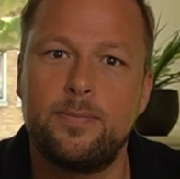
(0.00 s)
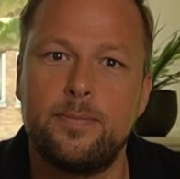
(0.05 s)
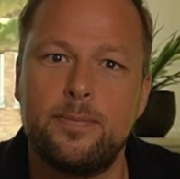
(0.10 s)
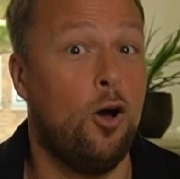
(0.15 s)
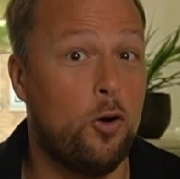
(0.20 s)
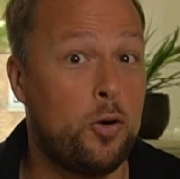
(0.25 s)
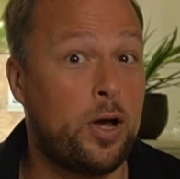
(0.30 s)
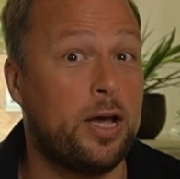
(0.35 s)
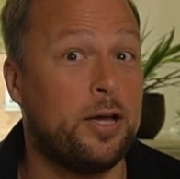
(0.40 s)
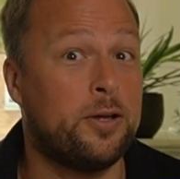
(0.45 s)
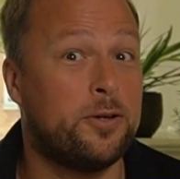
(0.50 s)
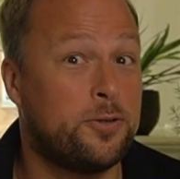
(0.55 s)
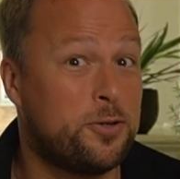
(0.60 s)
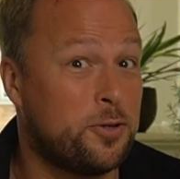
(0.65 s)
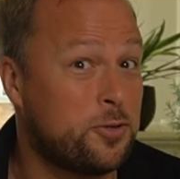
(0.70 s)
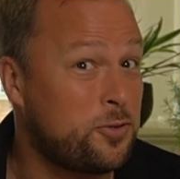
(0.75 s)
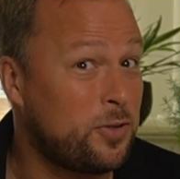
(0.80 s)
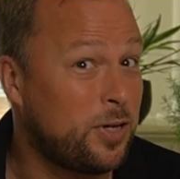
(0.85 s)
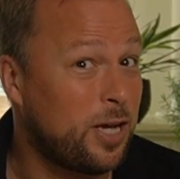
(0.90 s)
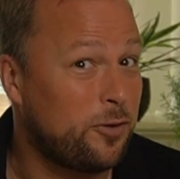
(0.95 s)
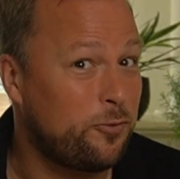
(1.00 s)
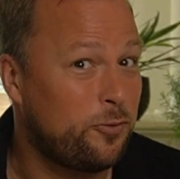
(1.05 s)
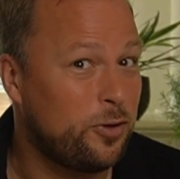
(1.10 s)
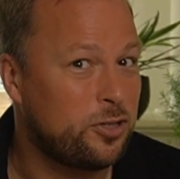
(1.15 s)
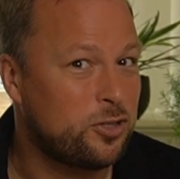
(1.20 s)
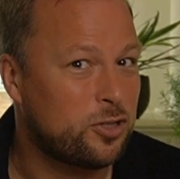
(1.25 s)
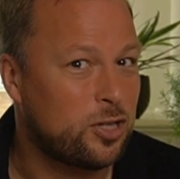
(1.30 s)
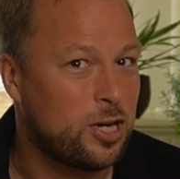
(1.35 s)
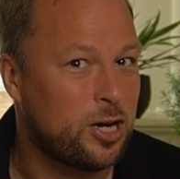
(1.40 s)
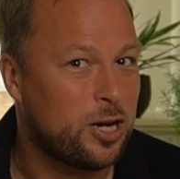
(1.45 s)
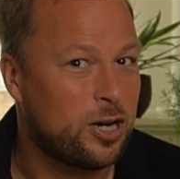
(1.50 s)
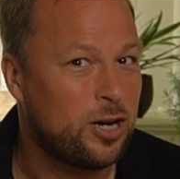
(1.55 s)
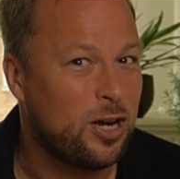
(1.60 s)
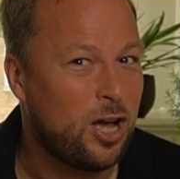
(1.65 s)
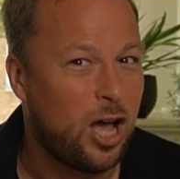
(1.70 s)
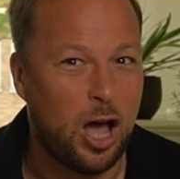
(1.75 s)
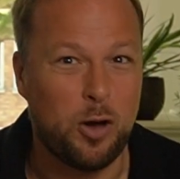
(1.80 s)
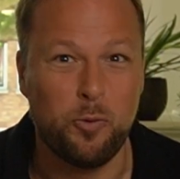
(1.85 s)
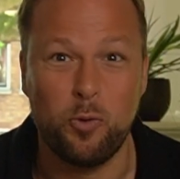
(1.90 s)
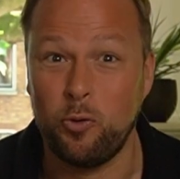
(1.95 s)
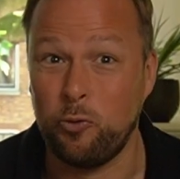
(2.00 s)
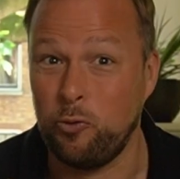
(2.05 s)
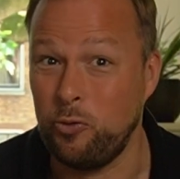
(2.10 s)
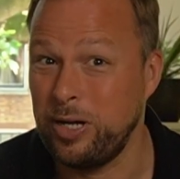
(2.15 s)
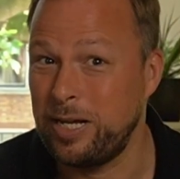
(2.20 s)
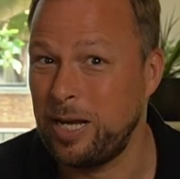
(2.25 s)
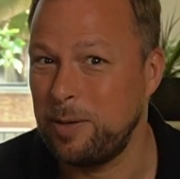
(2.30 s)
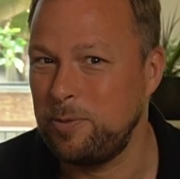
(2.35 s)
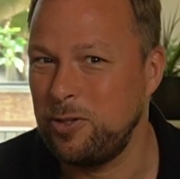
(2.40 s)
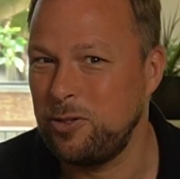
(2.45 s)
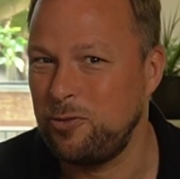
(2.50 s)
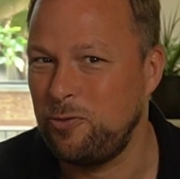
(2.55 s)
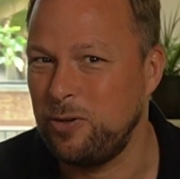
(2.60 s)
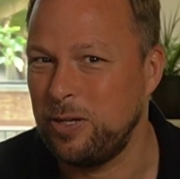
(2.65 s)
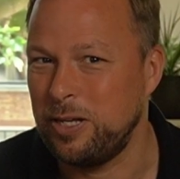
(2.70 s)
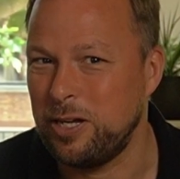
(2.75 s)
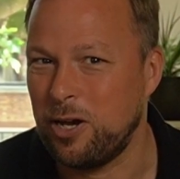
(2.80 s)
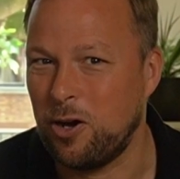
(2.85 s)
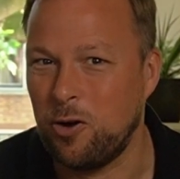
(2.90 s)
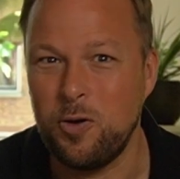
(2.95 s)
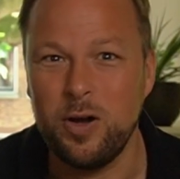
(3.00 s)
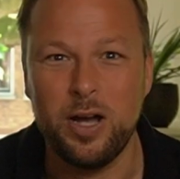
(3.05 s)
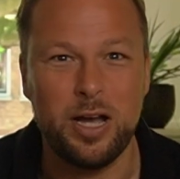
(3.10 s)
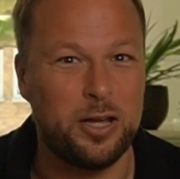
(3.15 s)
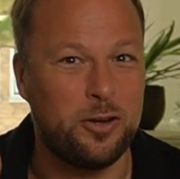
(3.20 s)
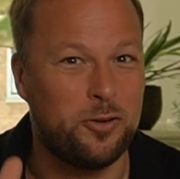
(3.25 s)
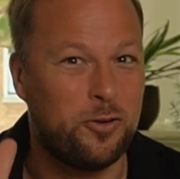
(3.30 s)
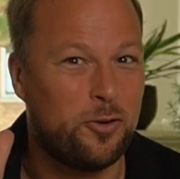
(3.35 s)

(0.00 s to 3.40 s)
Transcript: Okay, just to get things clear, I will recap this video in